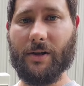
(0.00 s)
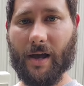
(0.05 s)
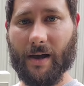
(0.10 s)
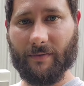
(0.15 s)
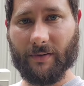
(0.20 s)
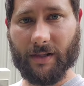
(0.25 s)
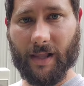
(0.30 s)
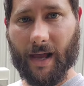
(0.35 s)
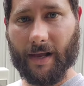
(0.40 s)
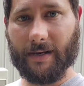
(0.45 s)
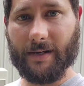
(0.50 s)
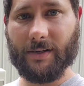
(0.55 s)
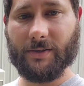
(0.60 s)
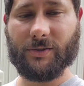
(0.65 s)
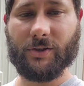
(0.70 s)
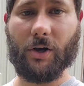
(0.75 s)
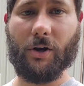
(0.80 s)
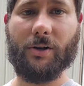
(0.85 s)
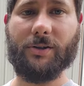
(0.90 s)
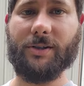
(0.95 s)
you have a
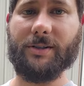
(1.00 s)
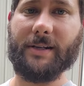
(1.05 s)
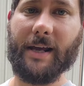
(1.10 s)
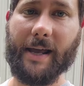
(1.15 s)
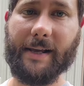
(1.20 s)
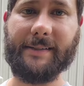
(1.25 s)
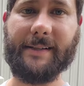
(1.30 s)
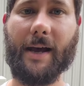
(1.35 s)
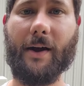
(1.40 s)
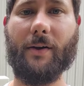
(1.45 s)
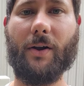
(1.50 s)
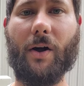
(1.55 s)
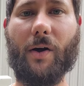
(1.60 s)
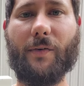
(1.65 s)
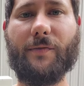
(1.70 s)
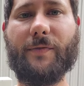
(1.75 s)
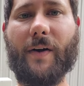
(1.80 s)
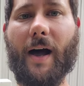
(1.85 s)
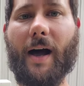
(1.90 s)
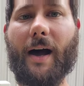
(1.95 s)
lightning surge, it takes out
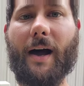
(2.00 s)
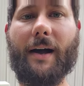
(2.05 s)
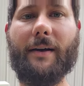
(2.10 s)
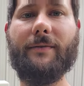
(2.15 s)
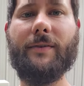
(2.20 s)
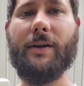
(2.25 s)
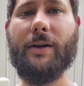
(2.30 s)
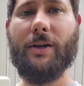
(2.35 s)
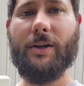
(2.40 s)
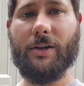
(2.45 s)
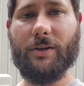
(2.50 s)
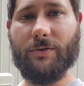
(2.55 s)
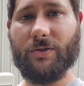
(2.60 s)
all five,